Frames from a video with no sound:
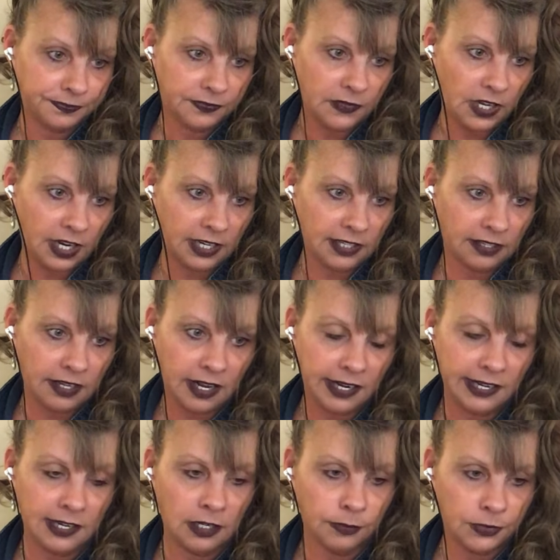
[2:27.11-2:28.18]
I get a lot of
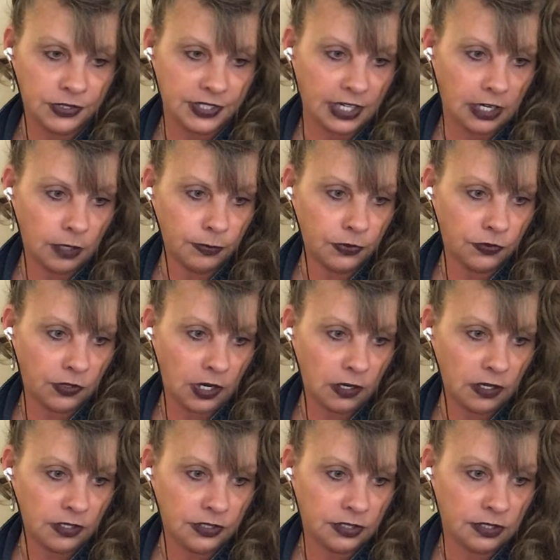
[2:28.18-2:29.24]
animals that come through
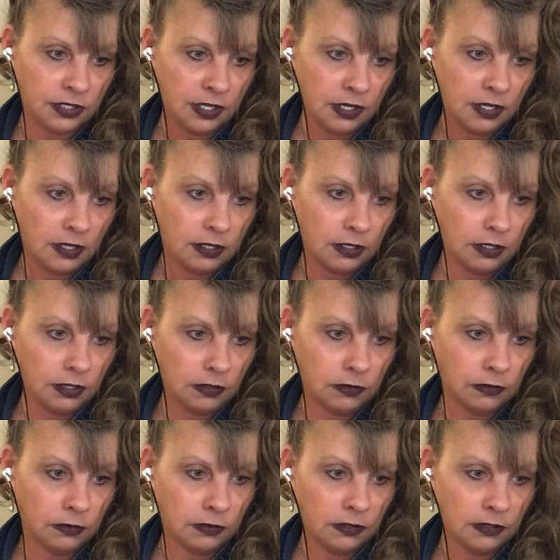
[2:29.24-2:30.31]
cards. Oh.